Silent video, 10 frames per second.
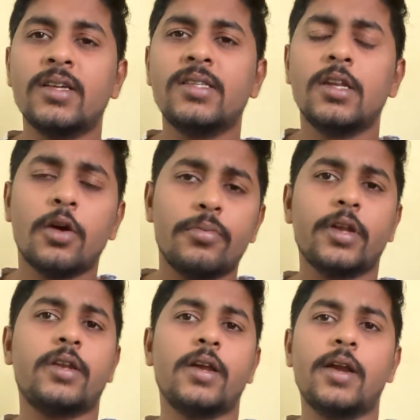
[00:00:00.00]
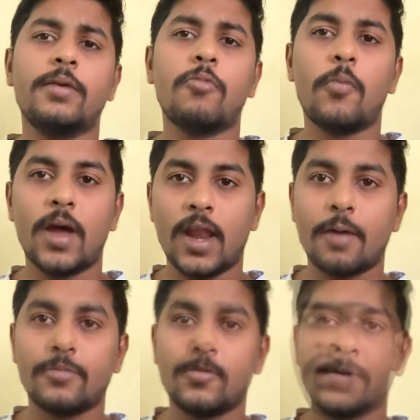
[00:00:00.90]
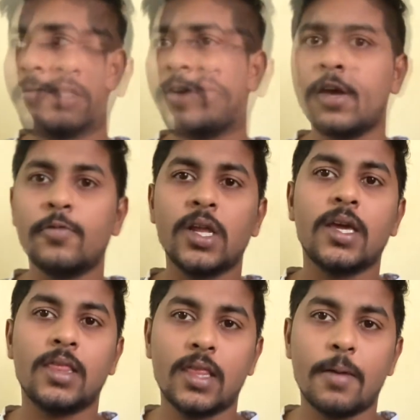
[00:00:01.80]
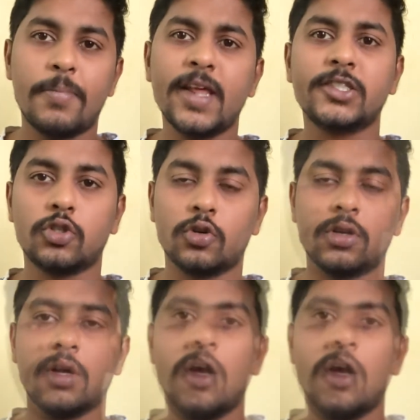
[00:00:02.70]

recent updated mobile app available in the Play Store.